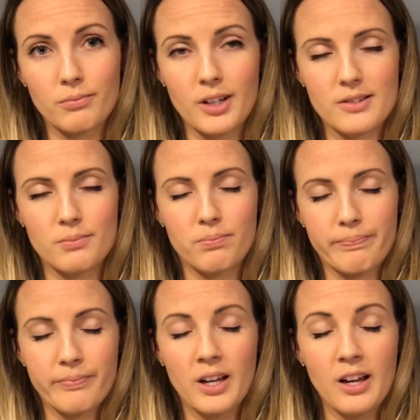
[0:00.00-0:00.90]
it's
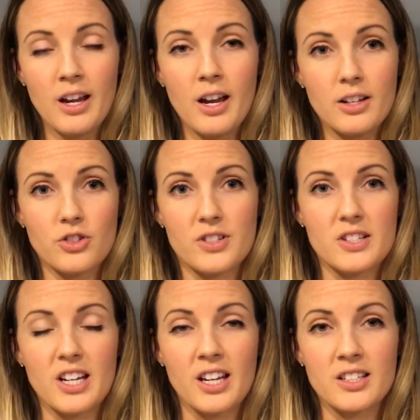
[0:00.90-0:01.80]
just
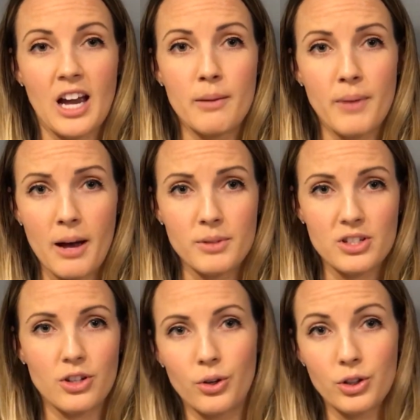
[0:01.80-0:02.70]
a ticking time bomb
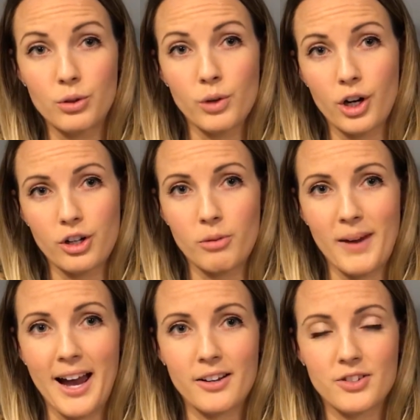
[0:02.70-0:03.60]
until you hurt your
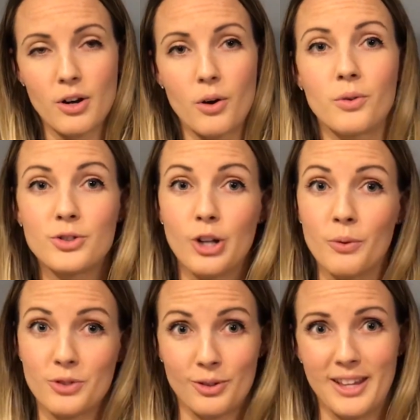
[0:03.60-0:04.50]
back. So
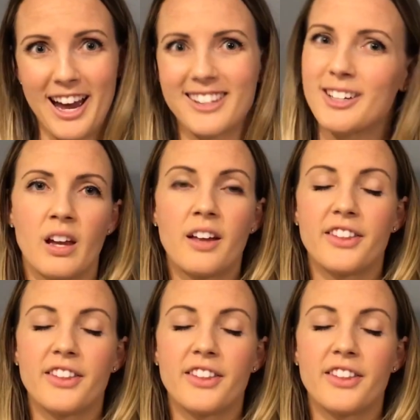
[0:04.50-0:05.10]
don't do that.